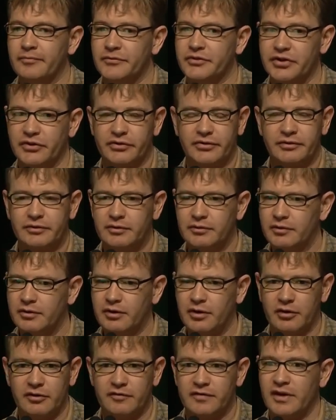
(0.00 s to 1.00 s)
just
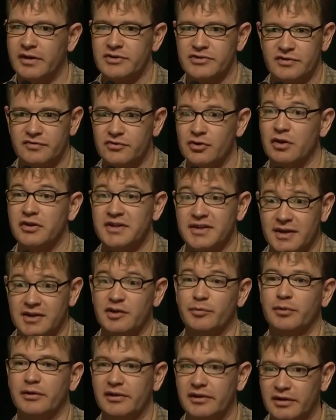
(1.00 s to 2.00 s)
confounds of
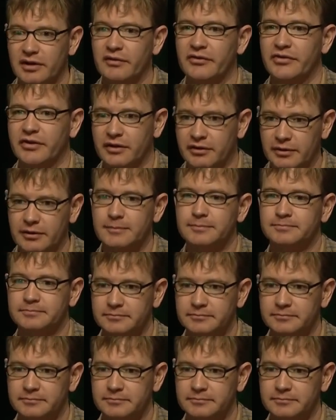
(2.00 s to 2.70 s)
non-detectability of signal.